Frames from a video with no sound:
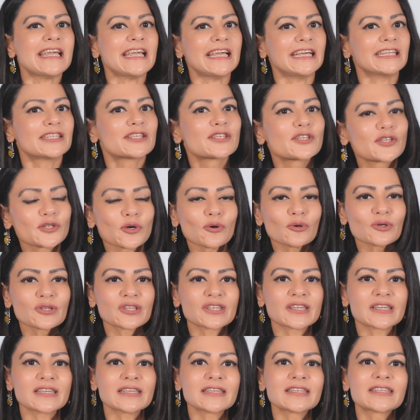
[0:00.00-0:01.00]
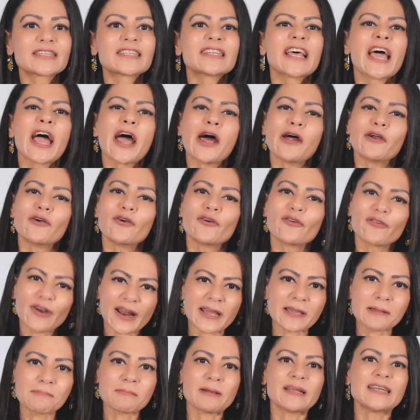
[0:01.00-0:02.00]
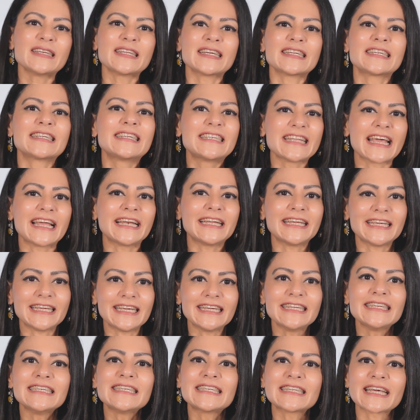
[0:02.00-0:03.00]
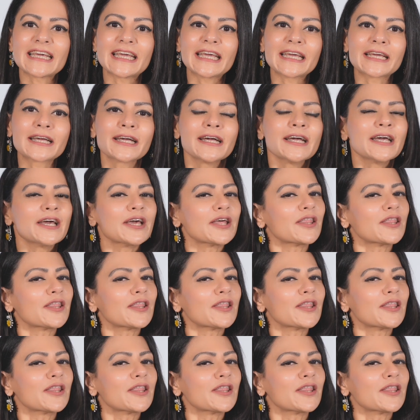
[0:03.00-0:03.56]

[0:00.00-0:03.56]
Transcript: its sources, recommended daily intake,